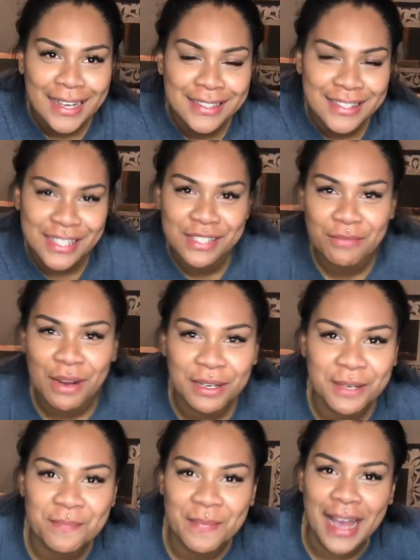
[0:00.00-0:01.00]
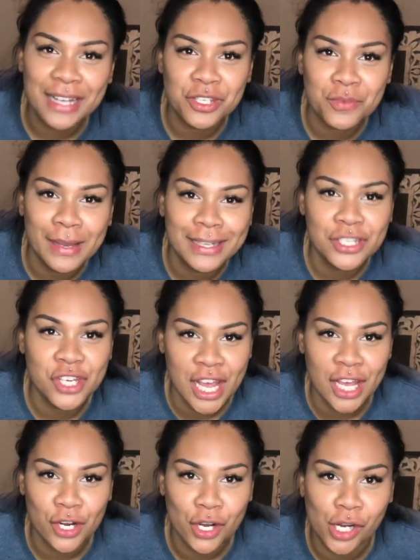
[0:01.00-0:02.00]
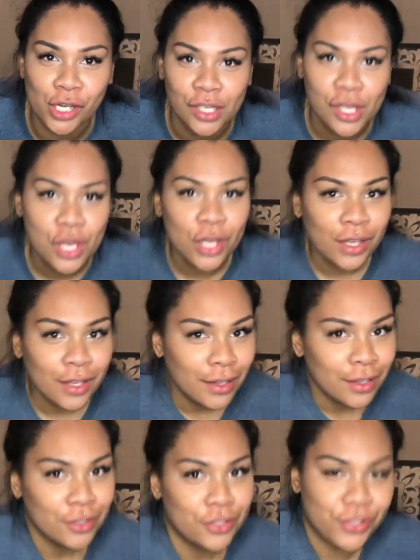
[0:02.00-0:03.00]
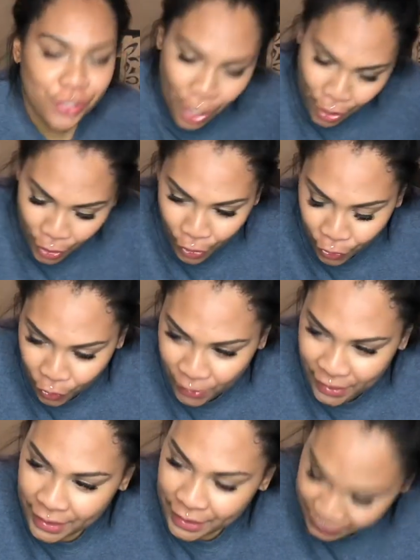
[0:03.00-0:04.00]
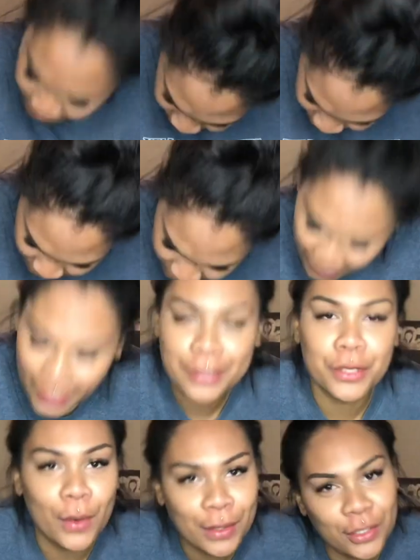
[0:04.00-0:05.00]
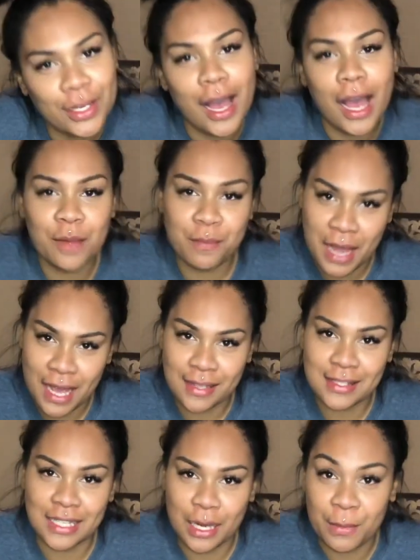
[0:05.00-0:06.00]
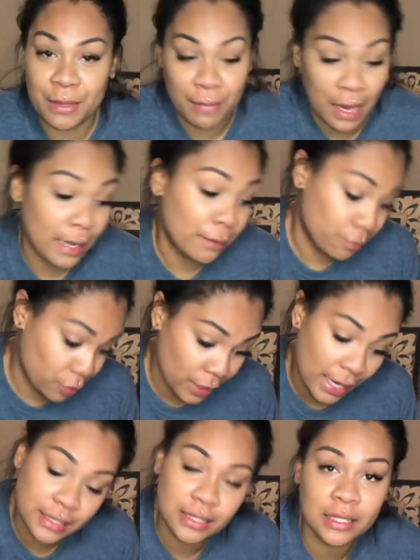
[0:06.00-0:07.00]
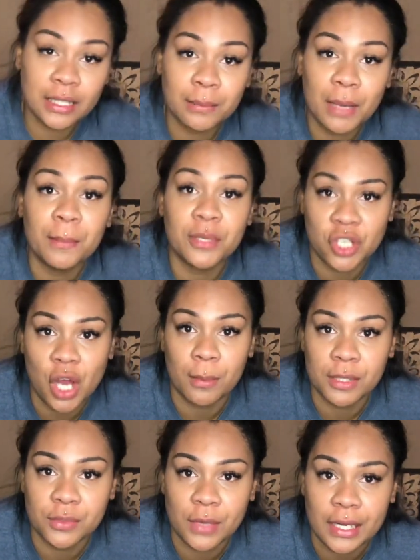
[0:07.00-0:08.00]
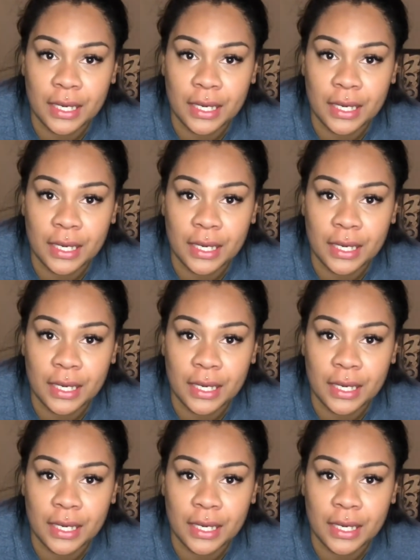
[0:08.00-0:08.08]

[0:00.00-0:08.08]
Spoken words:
guys, and welcome back to my channel. So I know I look a hot mess and I'm in practically my pajamas right